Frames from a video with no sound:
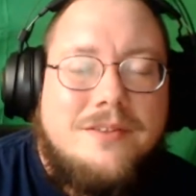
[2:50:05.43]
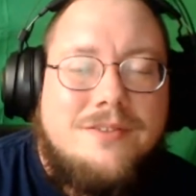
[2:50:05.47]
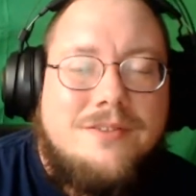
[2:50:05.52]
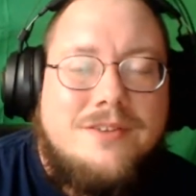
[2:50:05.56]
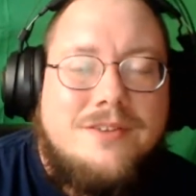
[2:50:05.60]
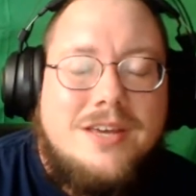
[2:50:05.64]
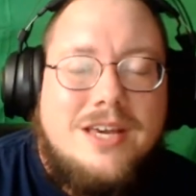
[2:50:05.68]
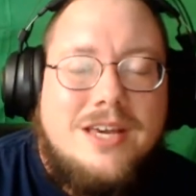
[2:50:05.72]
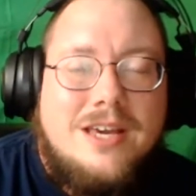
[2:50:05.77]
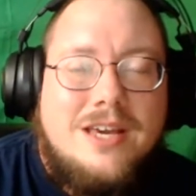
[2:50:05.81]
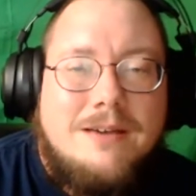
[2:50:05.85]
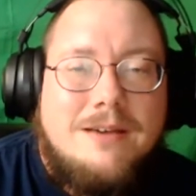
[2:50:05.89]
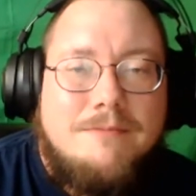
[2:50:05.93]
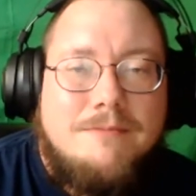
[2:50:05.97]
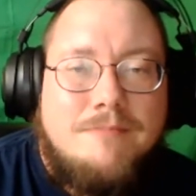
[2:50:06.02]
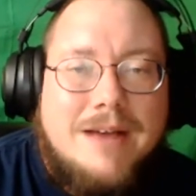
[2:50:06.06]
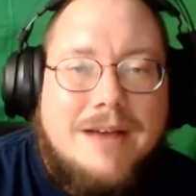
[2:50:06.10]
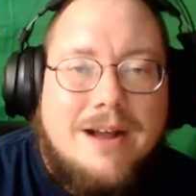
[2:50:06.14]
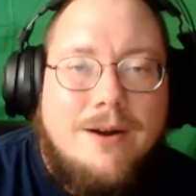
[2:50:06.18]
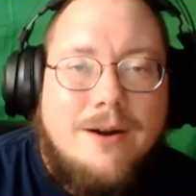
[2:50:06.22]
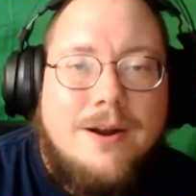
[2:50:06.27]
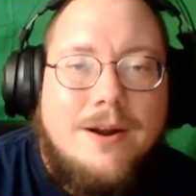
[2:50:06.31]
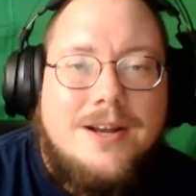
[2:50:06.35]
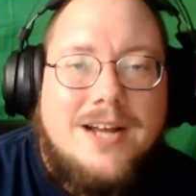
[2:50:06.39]
the
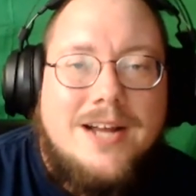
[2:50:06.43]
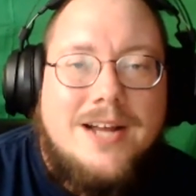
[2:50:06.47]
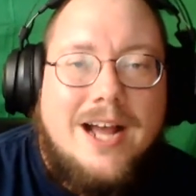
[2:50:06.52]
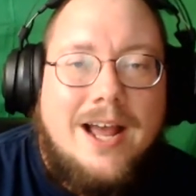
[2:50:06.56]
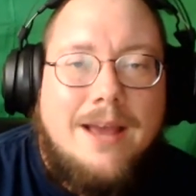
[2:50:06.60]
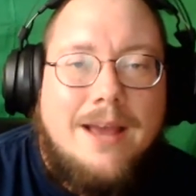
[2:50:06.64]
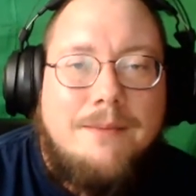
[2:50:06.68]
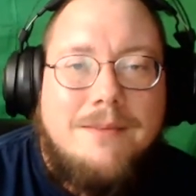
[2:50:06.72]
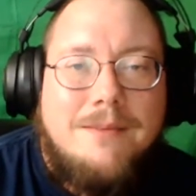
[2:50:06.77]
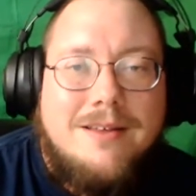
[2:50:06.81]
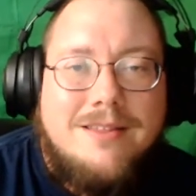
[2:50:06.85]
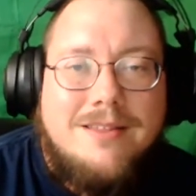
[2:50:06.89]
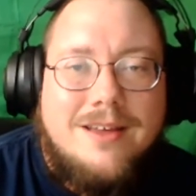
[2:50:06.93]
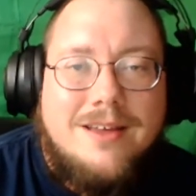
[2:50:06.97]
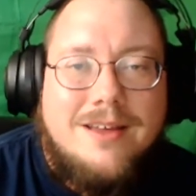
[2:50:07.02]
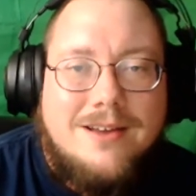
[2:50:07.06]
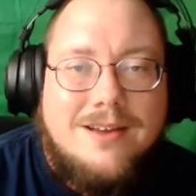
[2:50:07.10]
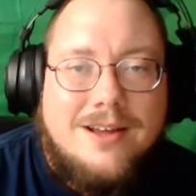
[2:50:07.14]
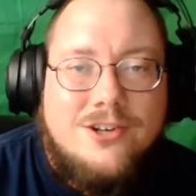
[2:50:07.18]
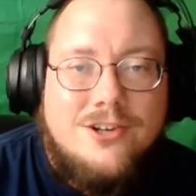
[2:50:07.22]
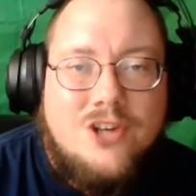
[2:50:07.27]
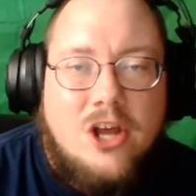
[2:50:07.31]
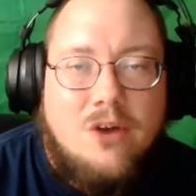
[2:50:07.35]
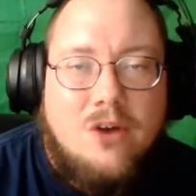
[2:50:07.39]
paradigm that
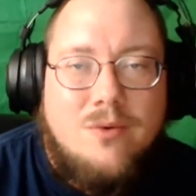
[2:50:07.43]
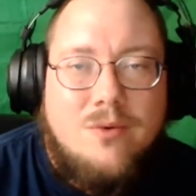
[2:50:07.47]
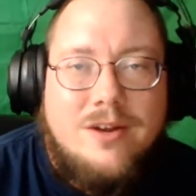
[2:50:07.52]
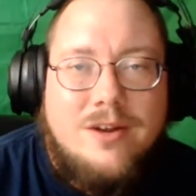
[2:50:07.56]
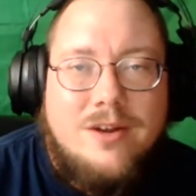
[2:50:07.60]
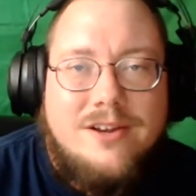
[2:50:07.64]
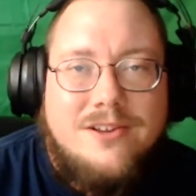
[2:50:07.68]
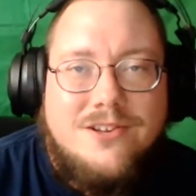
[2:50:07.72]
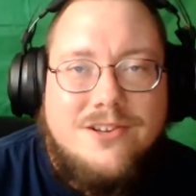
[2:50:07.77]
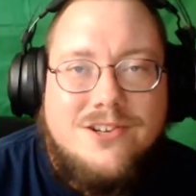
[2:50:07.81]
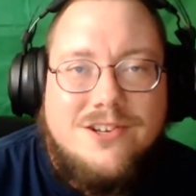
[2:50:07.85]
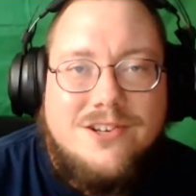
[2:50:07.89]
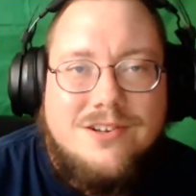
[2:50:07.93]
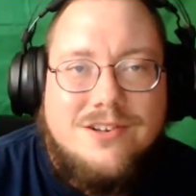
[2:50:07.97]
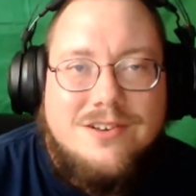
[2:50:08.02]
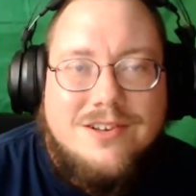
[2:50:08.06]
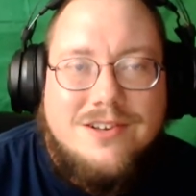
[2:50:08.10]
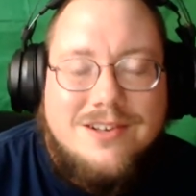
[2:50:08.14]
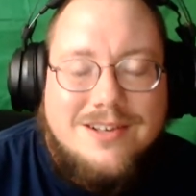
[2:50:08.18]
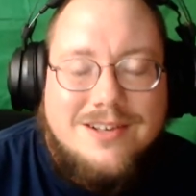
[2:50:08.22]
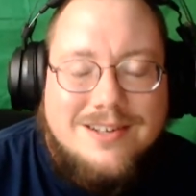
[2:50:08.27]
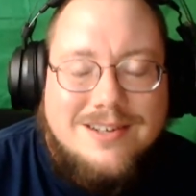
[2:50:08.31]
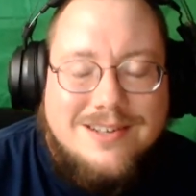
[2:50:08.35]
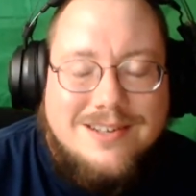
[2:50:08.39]
Shadowrun is
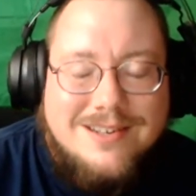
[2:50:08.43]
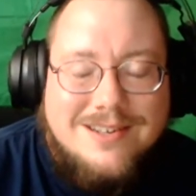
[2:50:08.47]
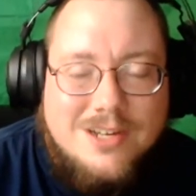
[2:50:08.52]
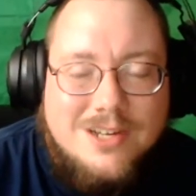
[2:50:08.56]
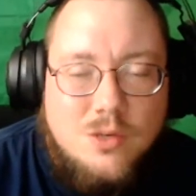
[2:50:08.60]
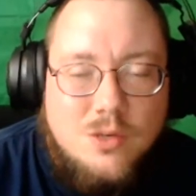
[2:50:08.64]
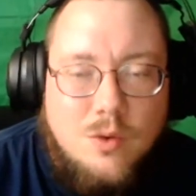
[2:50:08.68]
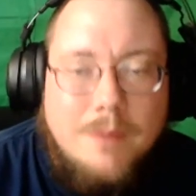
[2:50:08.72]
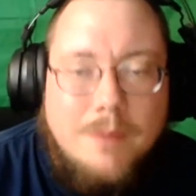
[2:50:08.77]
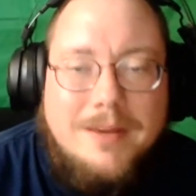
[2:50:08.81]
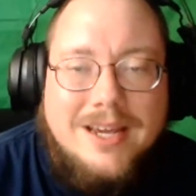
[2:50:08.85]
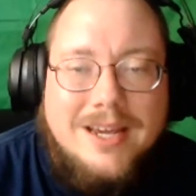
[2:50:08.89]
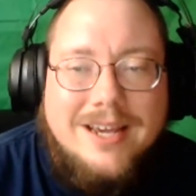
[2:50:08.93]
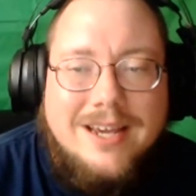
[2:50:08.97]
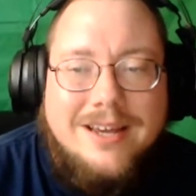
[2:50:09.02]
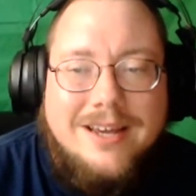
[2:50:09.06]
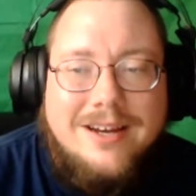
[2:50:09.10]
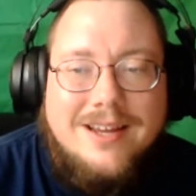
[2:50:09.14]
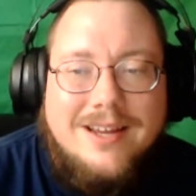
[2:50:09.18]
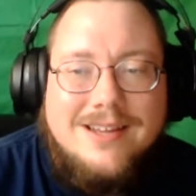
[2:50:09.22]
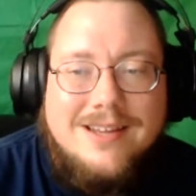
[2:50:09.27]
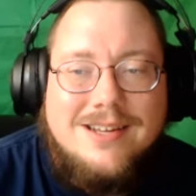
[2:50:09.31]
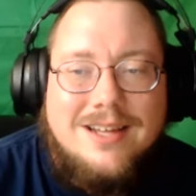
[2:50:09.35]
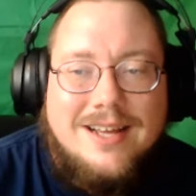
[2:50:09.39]
swimming
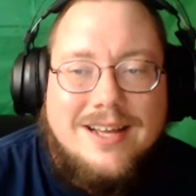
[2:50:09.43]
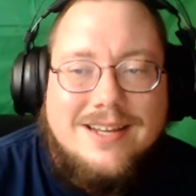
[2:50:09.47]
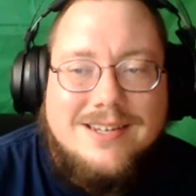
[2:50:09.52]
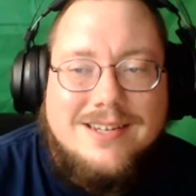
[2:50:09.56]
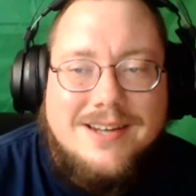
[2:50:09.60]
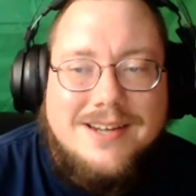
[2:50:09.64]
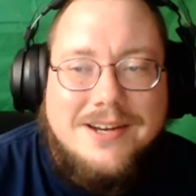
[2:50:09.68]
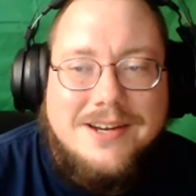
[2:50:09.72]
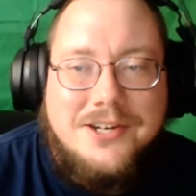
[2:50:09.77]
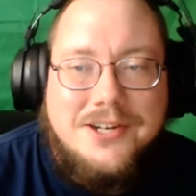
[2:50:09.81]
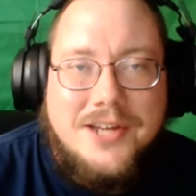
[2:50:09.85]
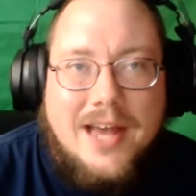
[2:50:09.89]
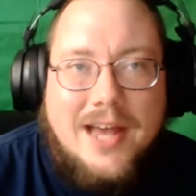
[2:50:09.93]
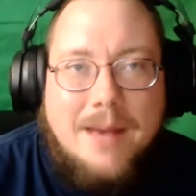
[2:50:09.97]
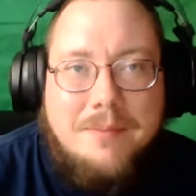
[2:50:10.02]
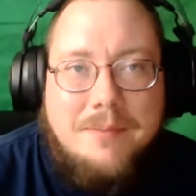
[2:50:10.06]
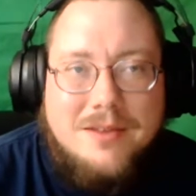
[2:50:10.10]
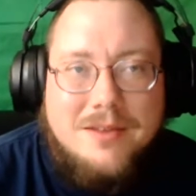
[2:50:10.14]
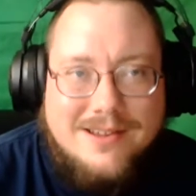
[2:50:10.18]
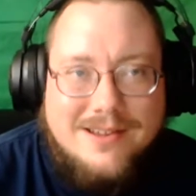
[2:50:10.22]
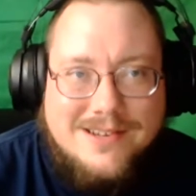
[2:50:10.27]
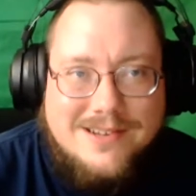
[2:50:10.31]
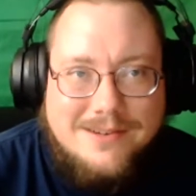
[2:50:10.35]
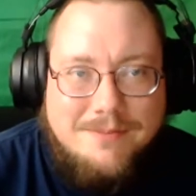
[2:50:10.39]
in is late stage
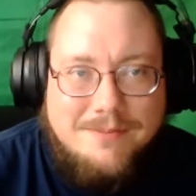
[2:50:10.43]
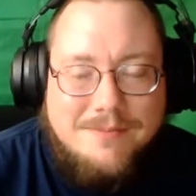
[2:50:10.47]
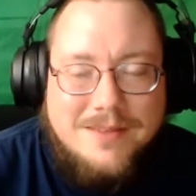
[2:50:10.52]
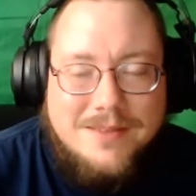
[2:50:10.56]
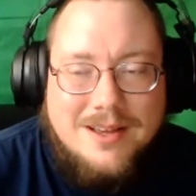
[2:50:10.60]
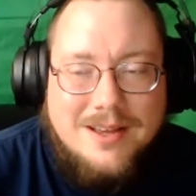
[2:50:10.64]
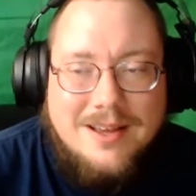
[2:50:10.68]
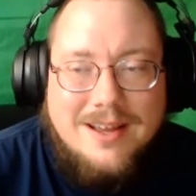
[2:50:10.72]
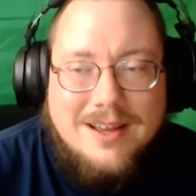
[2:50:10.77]
capitalism,